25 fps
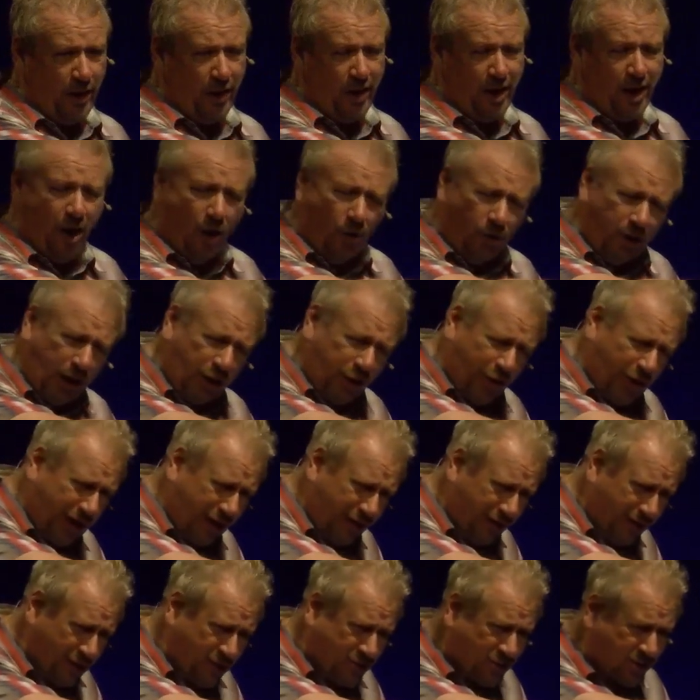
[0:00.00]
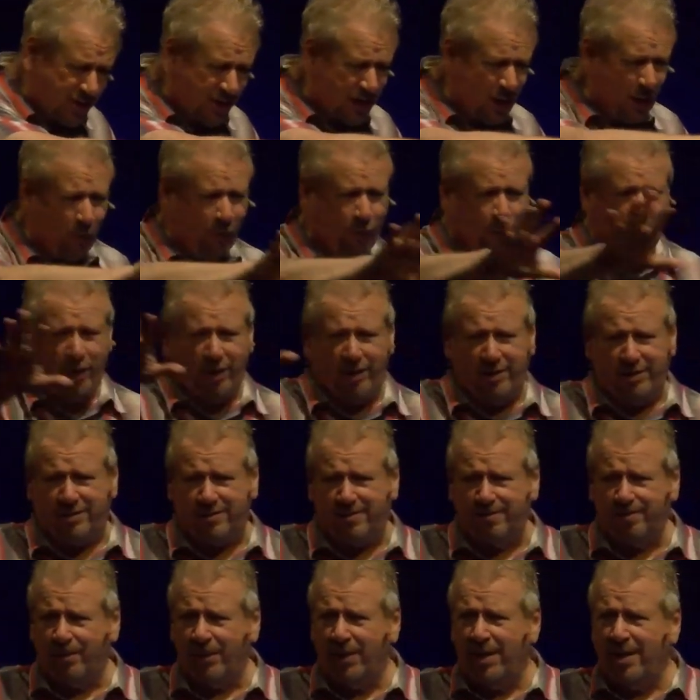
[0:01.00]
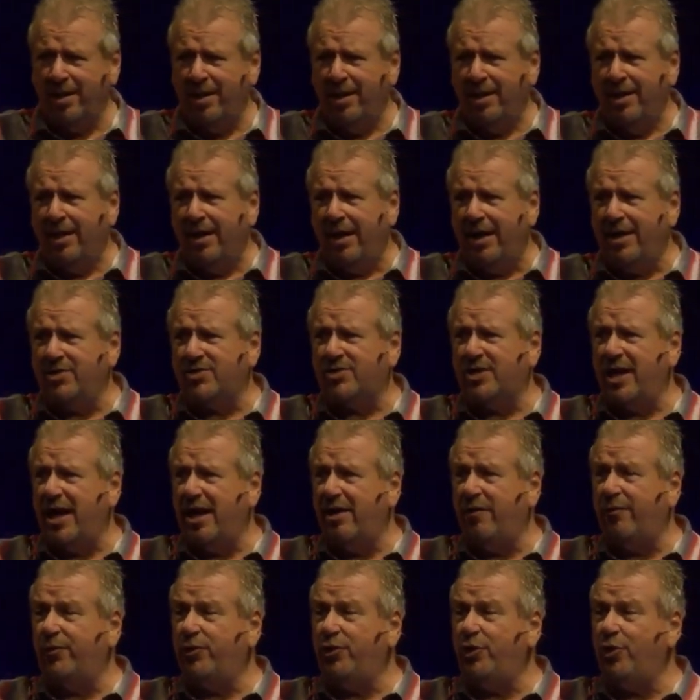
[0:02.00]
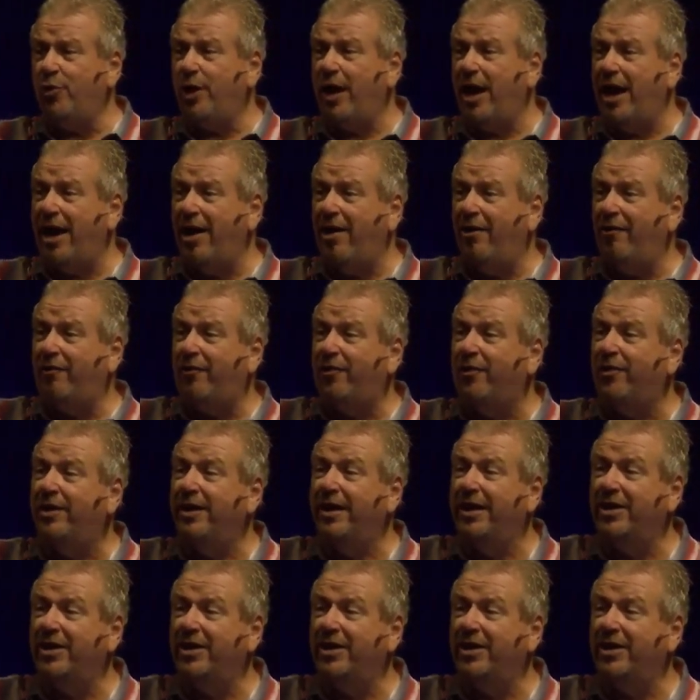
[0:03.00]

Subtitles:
The only thing that's different is that if you have